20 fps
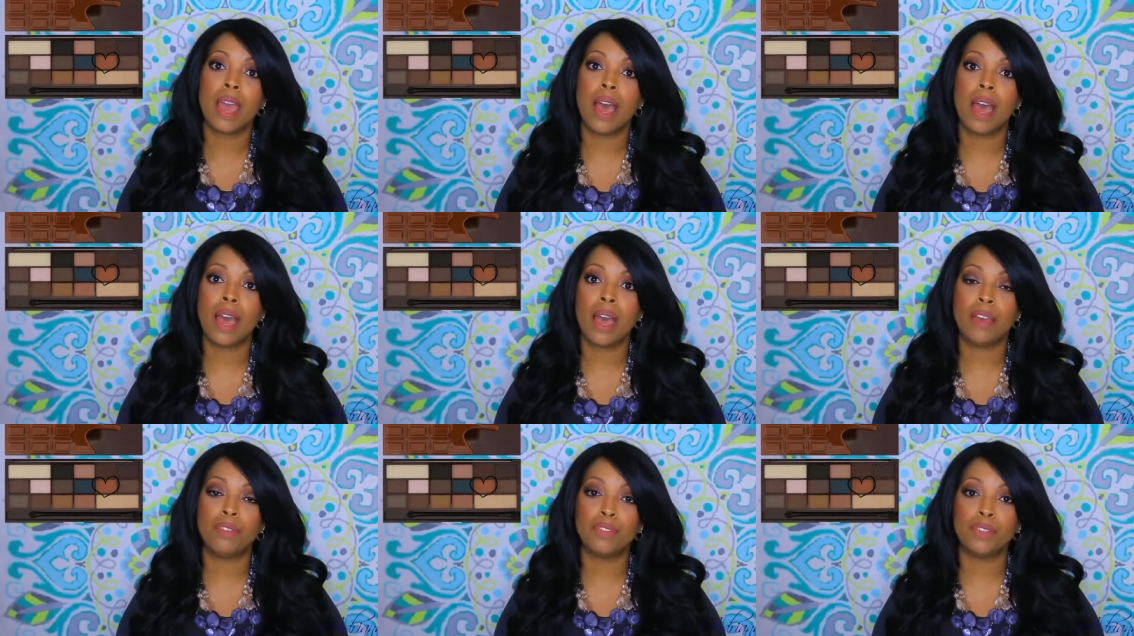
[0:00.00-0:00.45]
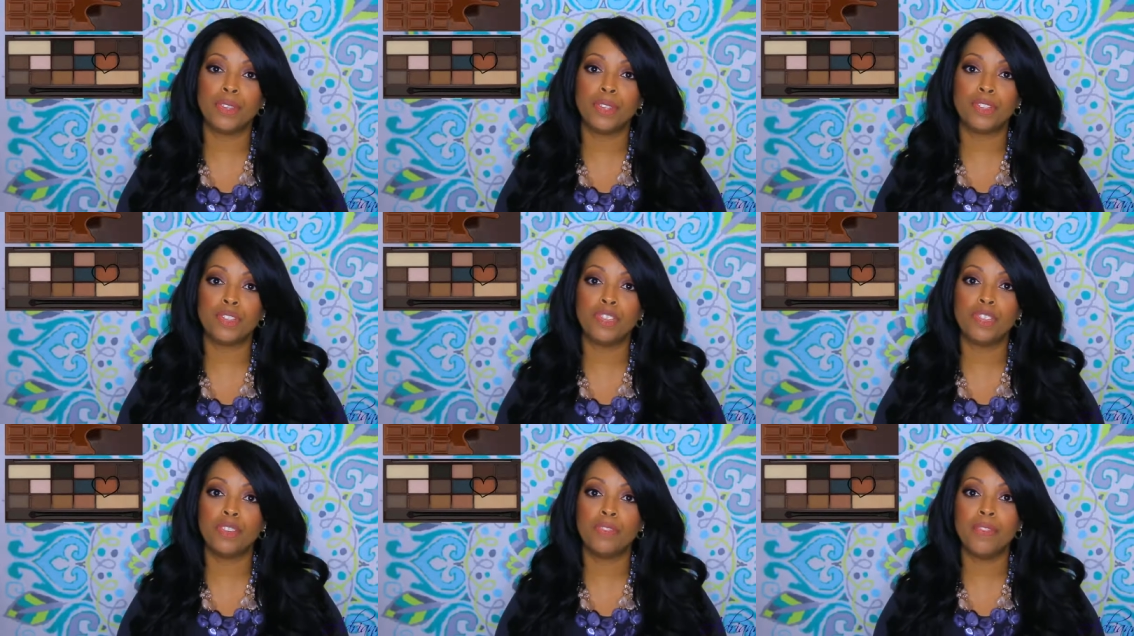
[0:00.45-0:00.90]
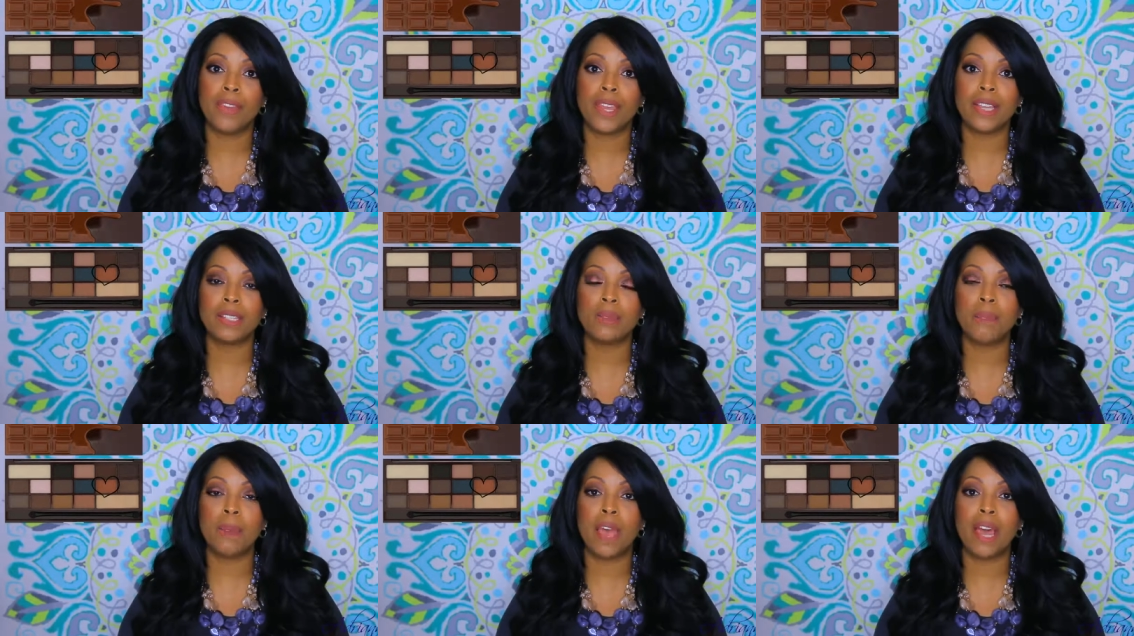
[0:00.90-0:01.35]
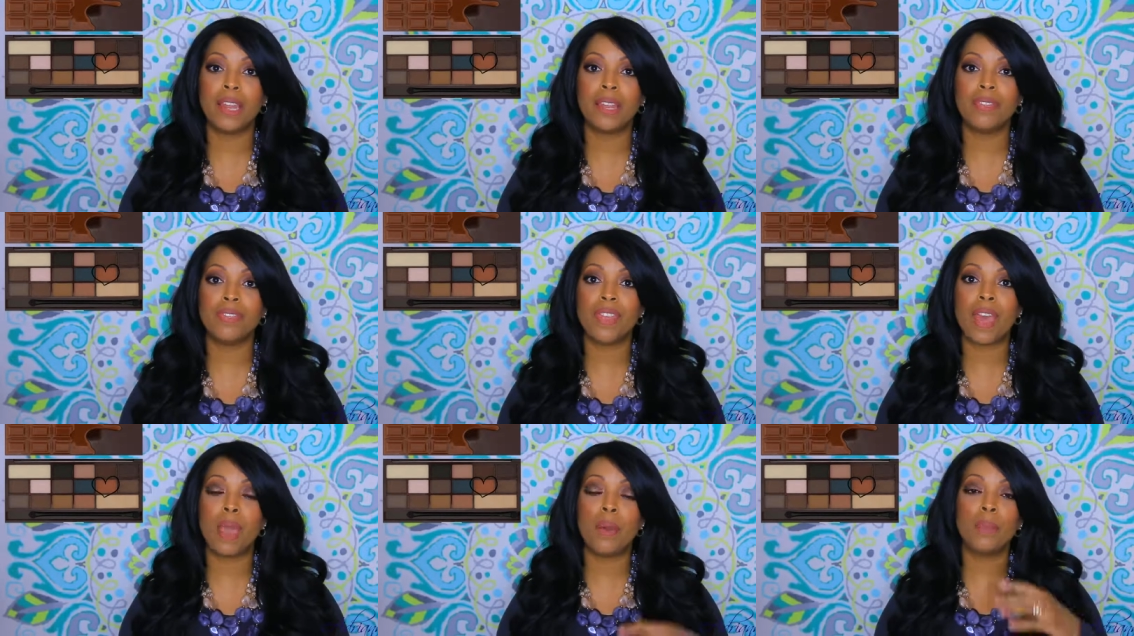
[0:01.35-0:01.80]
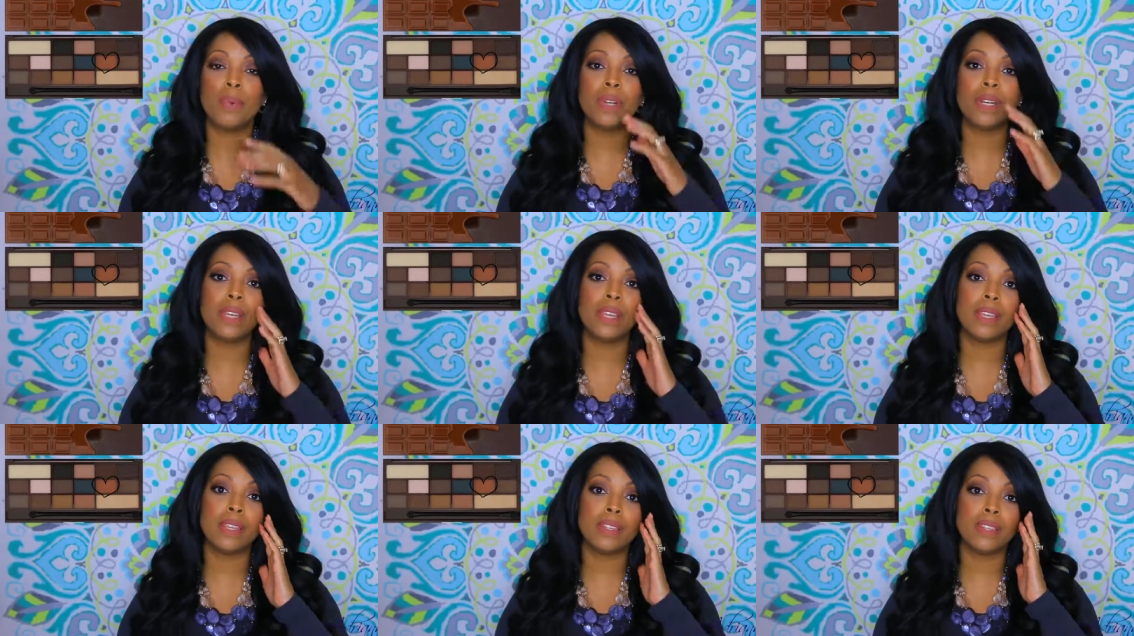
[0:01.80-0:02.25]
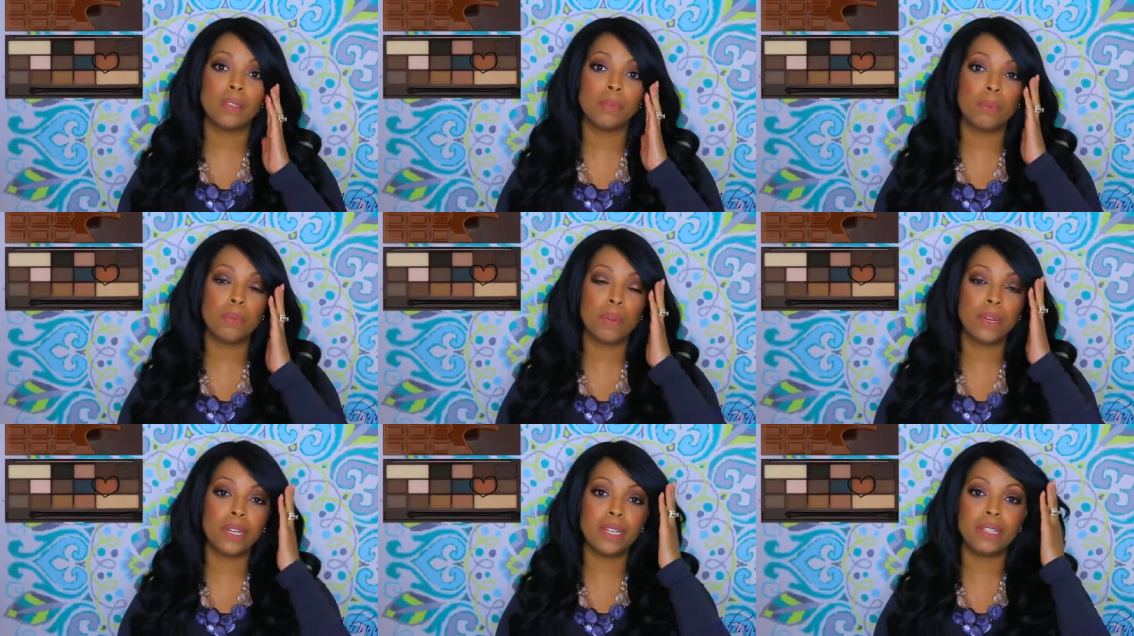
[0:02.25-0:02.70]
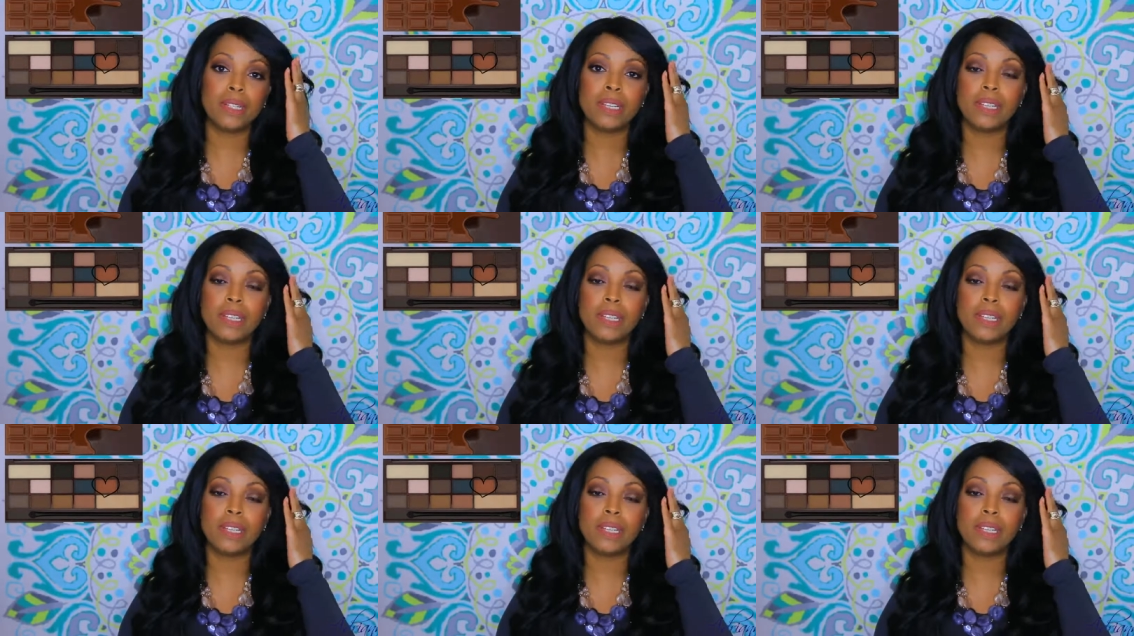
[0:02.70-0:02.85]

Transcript: uh, for the Too Faced palette, that one is pretty